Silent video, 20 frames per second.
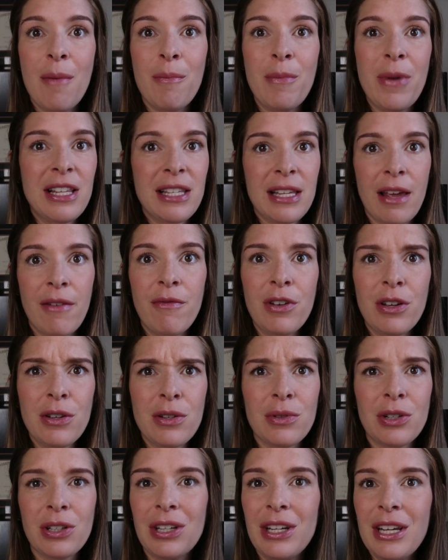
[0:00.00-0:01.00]
my skin
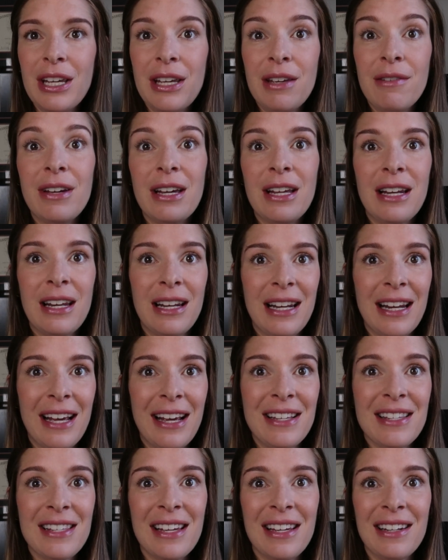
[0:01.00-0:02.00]
feels really even and
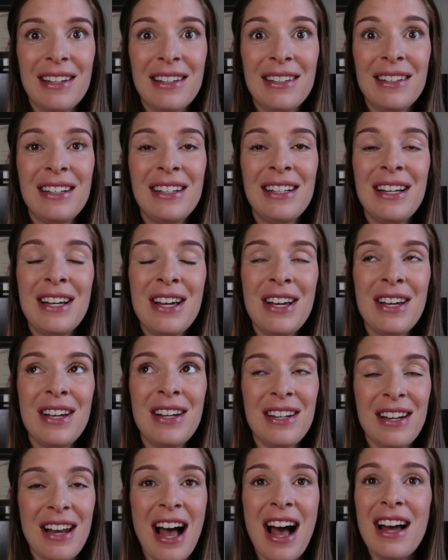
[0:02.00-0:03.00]
nice and
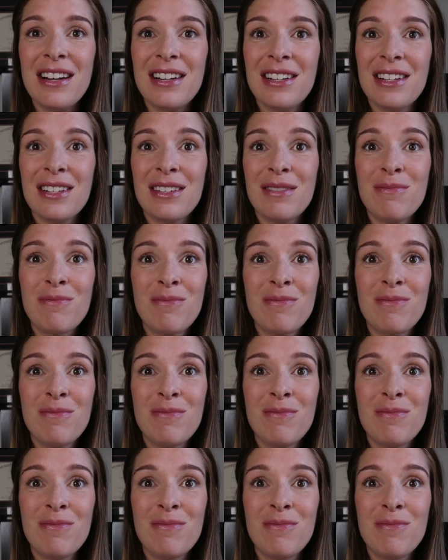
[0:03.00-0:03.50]
not